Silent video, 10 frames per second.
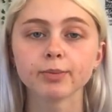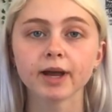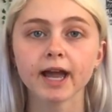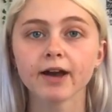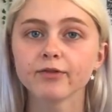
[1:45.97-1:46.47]
I
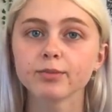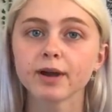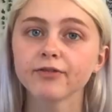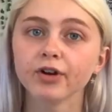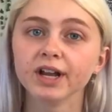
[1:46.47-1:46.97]
have with my
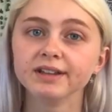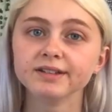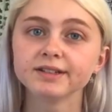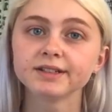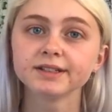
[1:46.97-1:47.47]

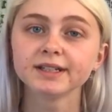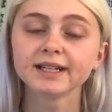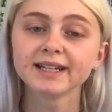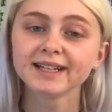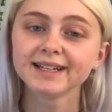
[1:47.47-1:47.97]
friends.
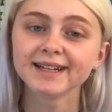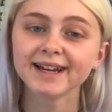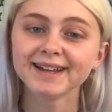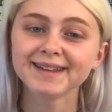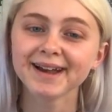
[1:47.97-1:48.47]

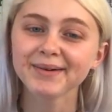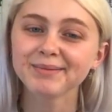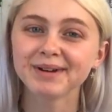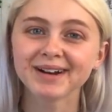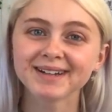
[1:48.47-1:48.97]
And now I'm
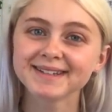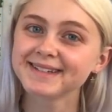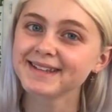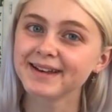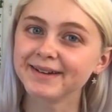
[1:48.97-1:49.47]
not gonna
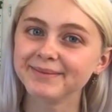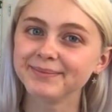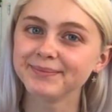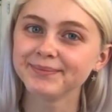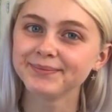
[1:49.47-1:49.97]
see them.